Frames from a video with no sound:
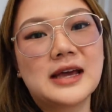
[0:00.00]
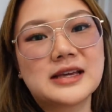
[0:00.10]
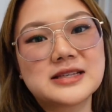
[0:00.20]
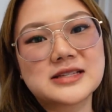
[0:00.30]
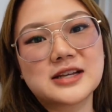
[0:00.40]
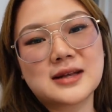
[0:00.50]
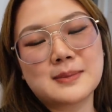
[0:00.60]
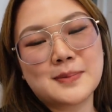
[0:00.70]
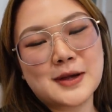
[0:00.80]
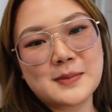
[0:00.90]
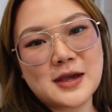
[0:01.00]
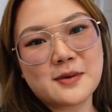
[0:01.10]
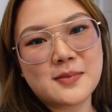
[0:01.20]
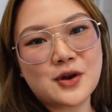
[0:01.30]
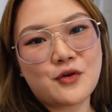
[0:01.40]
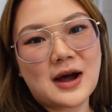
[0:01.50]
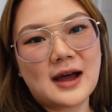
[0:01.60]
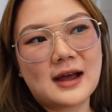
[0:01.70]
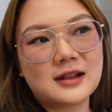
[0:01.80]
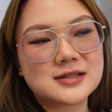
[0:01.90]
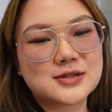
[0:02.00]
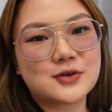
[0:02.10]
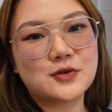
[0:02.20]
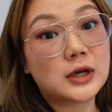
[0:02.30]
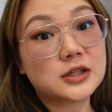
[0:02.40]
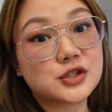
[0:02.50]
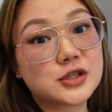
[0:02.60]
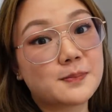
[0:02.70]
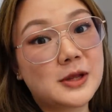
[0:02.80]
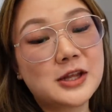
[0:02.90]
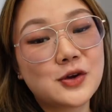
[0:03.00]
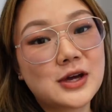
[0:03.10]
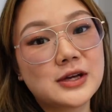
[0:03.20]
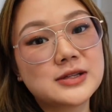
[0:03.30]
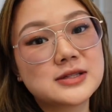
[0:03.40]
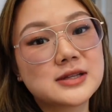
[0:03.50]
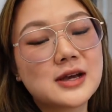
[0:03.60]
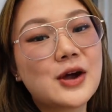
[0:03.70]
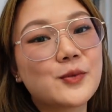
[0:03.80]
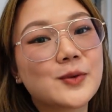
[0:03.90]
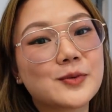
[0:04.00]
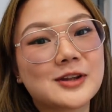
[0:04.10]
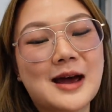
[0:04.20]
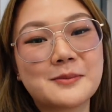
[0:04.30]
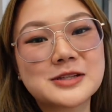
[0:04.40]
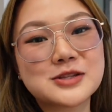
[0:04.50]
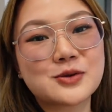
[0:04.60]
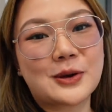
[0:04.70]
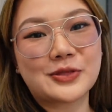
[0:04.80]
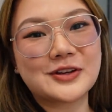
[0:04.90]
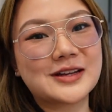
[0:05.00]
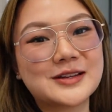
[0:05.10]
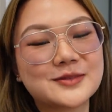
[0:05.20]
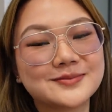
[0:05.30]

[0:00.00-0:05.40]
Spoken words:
He's gonna pick me up in a while, so I'll just update you guys with what happens throughout the day.